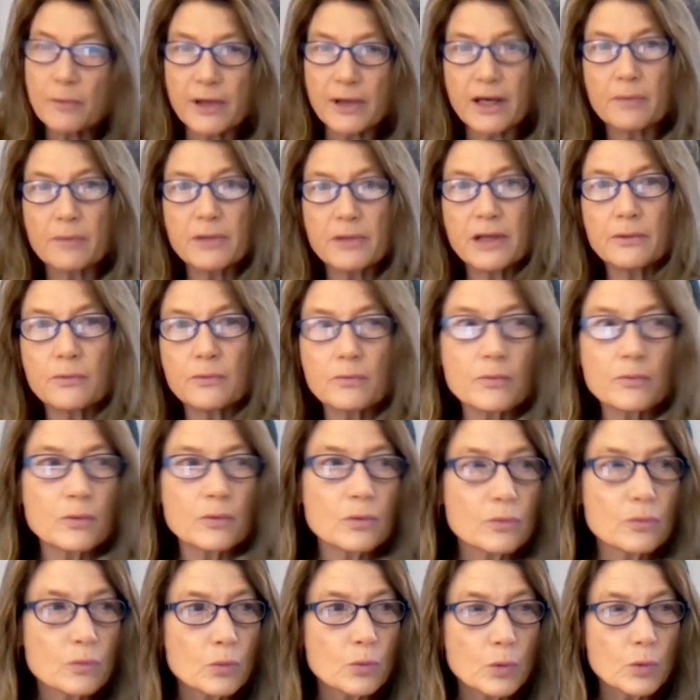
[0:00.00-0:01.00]
I mean,
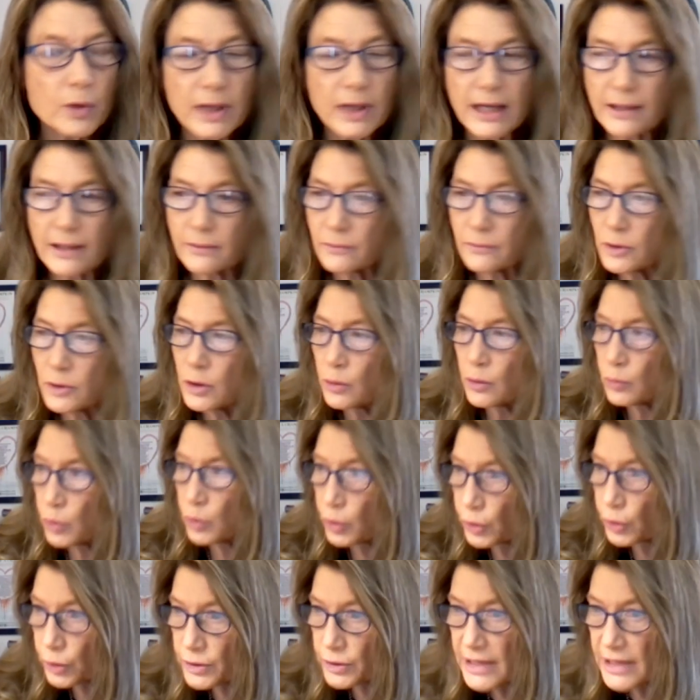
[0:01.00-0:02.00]
when I,
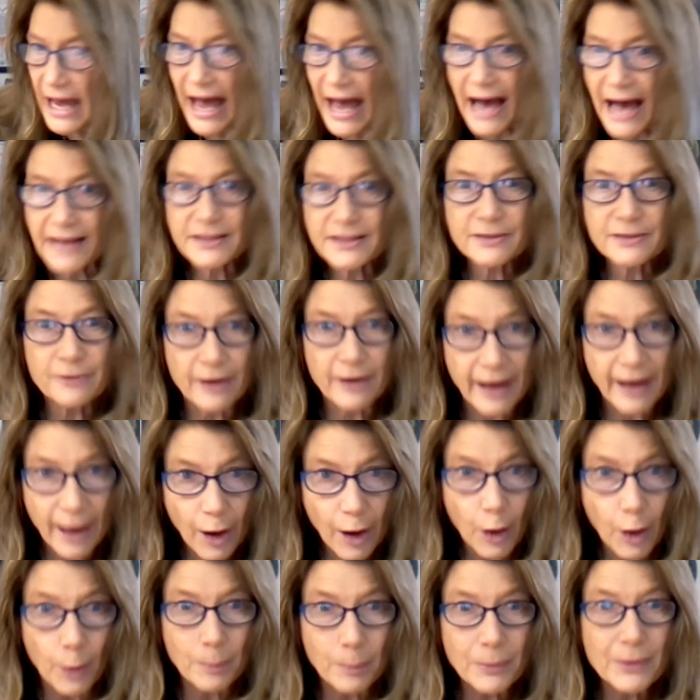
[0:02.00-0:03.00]
learned to ask for
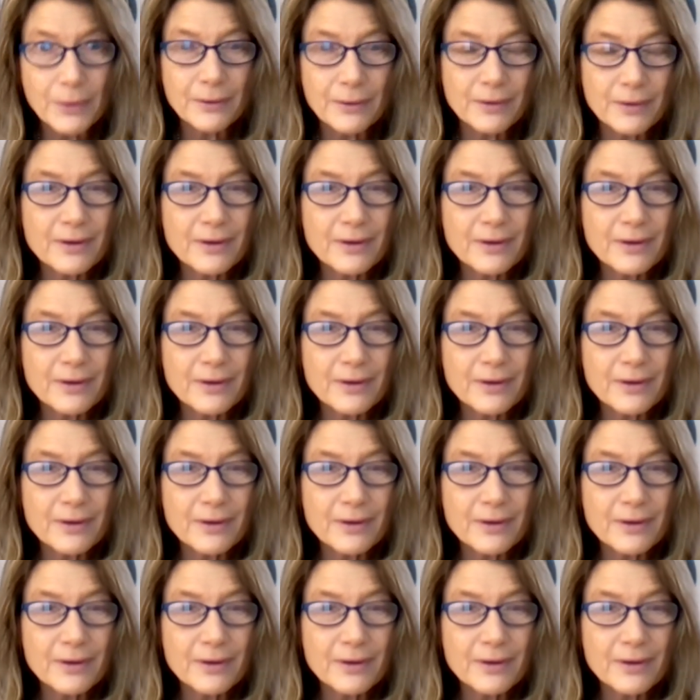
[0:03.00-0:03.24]
help,